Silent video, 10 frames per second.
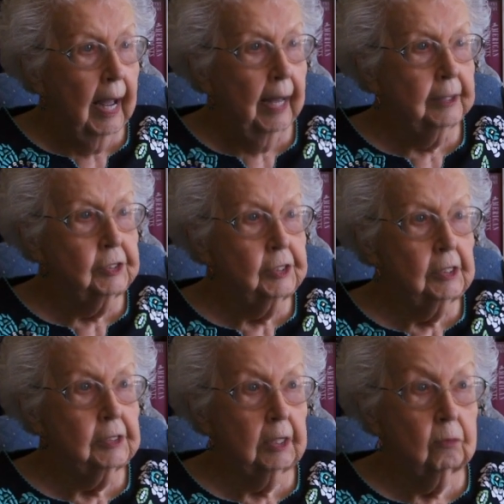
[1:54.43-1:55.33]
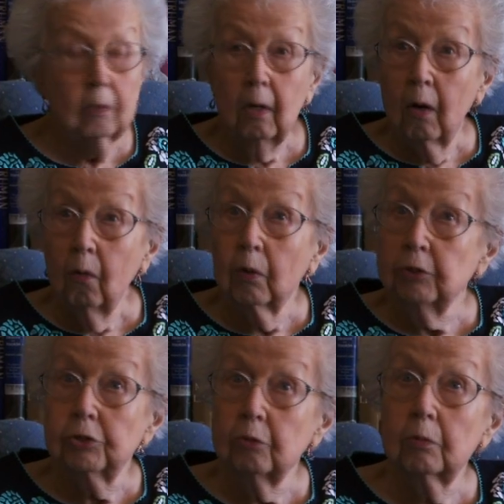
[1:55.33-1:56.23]
And she said,
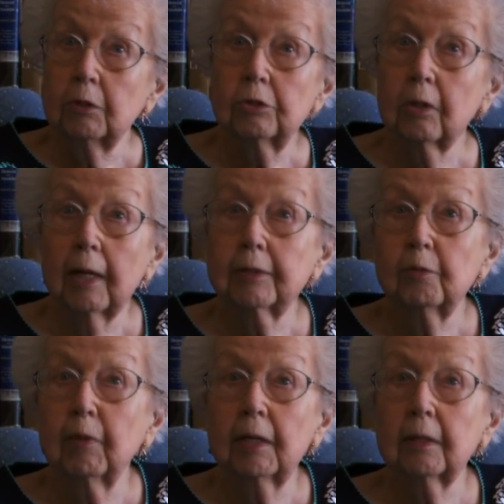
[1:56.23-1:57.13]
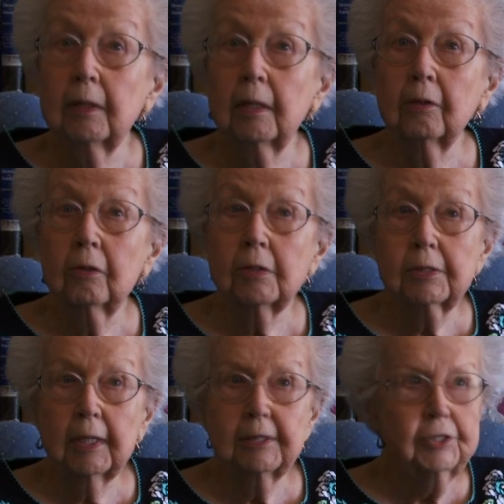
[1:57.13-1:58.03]
"Wouldn't you wouldn't you like to be a, a nurse?"
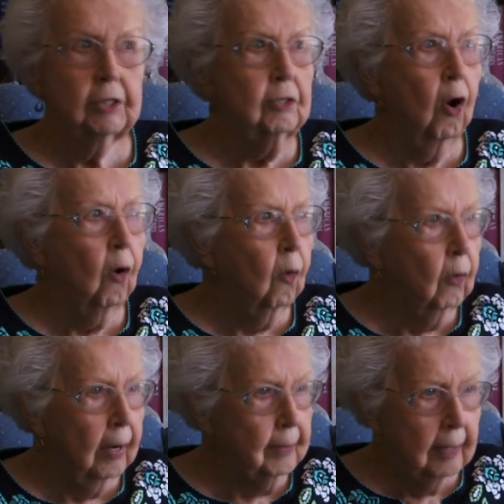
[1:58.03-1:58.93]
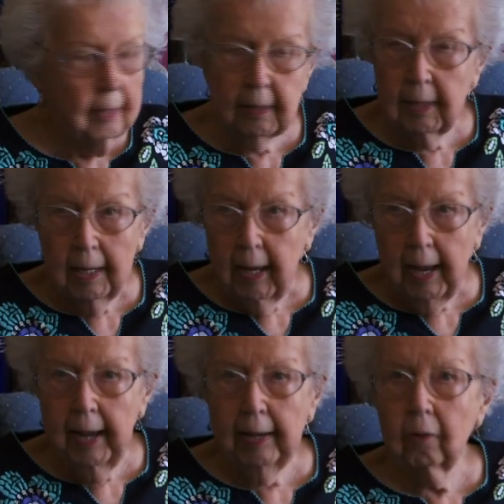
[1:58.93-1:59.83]
And I said, "No, I, not
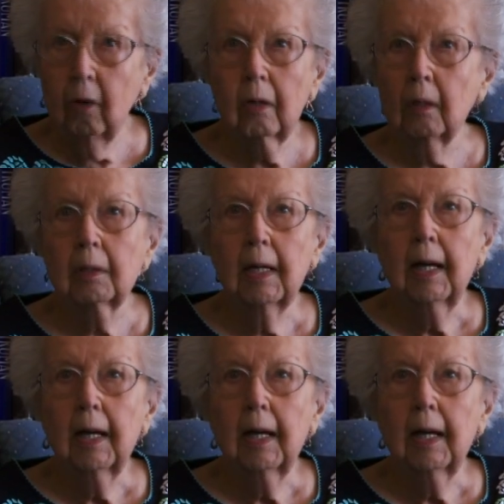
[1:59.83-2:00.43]
at all."